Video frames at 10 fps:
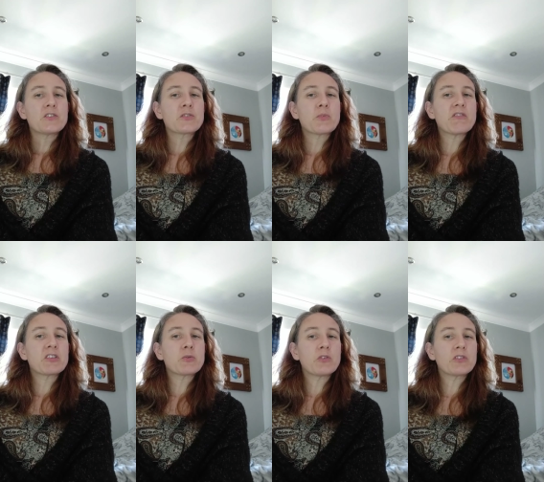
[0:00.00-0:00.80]

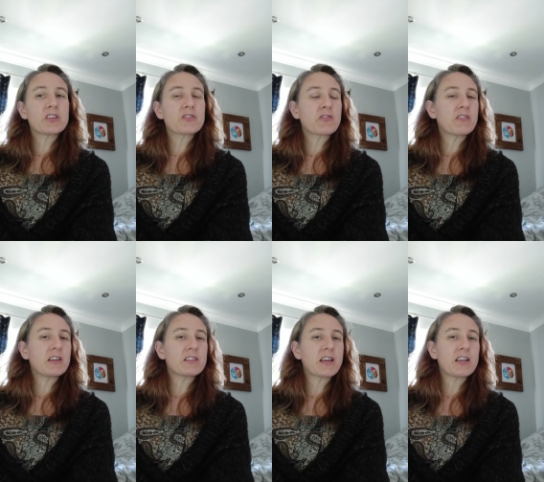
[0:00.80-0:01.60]
Spiritual
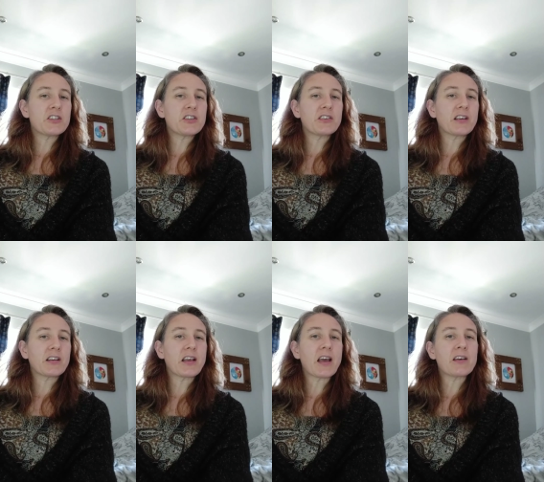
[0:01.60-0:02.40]
disorientation
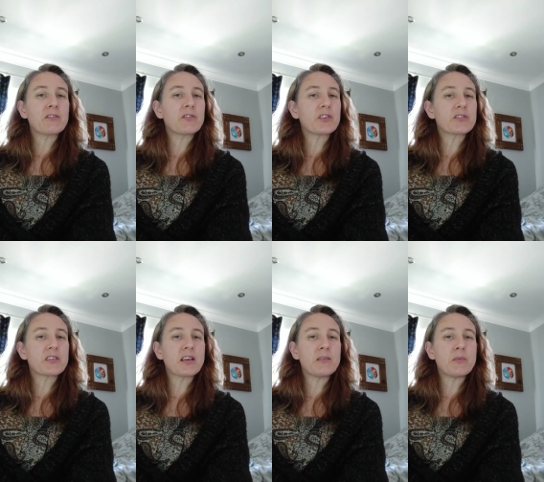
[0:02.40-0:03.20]
can have the
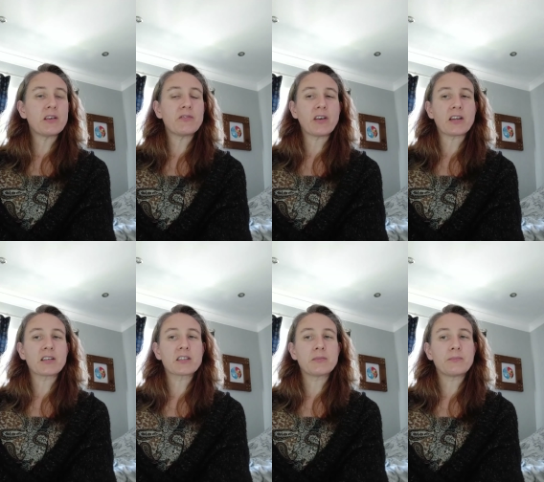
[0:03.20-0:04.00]
same
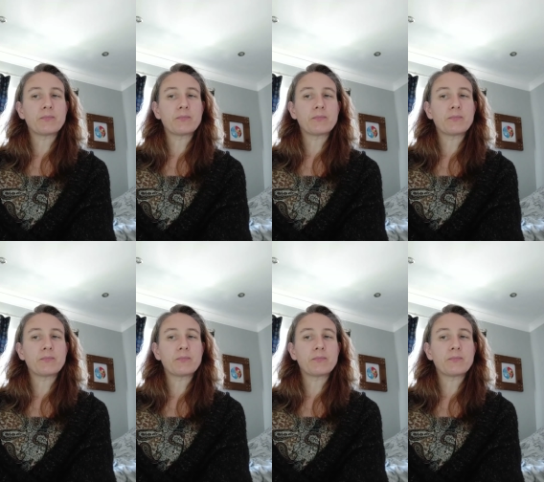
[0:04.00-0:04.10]
effect.